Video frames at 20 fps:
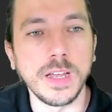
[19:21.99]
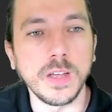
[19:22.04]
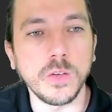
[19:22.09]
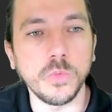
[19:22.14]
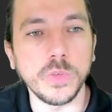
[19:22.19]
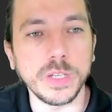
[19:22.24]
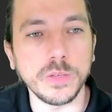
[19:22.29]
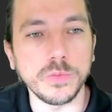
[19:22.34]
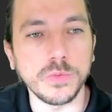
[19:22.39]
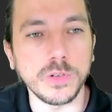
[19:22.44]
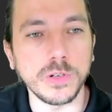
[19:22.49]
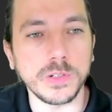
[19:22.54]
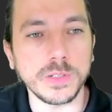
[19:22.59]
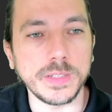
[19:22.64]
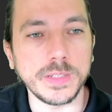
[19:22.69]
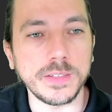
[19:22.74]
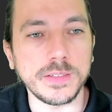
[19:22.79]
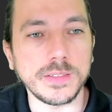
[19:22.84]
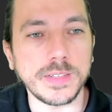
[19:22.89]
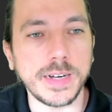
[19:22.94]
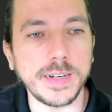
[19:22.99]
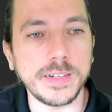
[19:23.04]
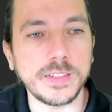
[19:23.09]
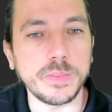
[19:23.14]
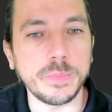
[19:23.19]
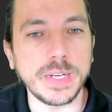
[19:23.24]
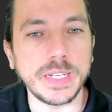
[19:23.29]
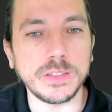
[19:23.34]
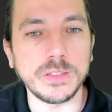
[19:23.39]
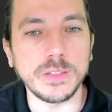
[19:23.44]
we invoke the start
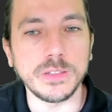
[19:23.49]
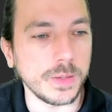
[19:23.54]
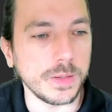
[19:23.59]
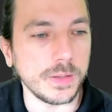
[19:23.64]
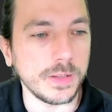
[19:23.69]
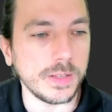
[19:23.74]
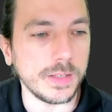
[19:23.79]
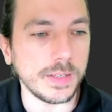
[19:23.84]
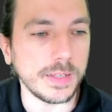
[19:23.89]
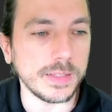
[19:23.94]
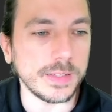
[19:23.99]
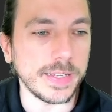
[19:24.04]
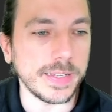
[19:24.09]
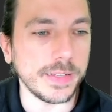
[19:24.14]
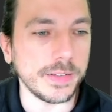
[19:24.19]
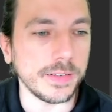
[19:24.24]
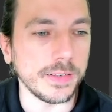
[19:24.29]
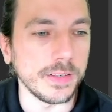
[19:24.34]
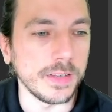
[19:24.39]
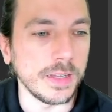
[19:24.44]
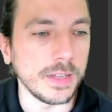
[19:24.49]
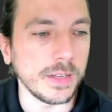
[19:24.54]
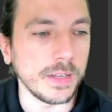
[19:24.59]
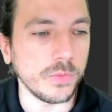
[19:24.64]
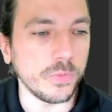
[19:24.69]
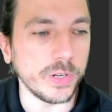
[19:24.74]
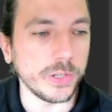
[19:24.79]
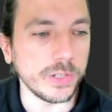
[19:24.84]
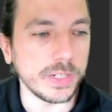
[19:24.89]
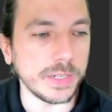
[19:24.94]
method, and then we're
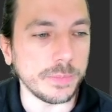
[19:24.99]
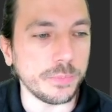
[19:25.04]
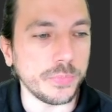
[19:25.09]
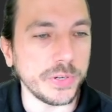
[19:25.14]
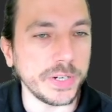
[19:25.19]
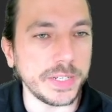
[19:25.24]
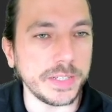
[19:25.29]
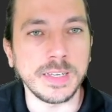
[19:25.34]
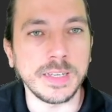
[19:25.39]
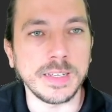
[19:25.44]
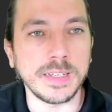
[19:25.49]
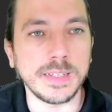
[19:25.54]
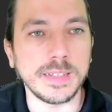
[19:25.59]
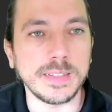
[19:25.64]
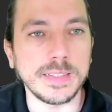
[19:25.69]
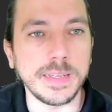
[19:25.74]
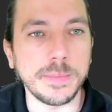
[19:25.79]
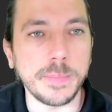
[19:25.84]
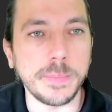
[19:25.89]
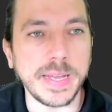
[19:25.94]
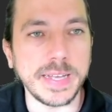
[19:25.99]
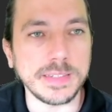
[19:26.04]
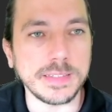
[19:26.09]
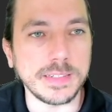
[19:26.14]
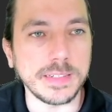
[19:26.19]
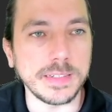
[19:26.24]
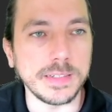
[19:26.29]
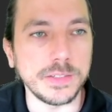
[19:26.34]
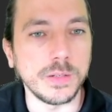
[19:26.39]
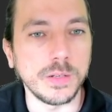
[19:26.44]
gonna print the
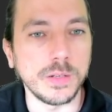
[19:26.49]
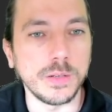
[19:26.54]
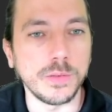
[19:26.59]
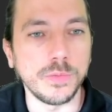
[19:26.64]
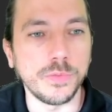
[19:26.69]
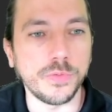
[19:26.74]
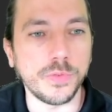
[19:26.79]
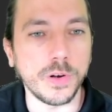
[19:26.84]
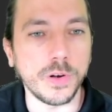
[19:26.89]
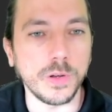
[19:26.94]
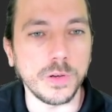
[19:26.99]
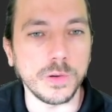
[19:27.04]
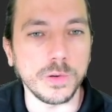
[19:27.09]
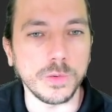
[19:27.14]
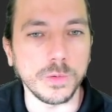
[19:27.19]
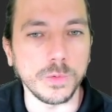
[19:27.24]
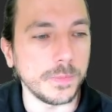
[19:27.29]
message from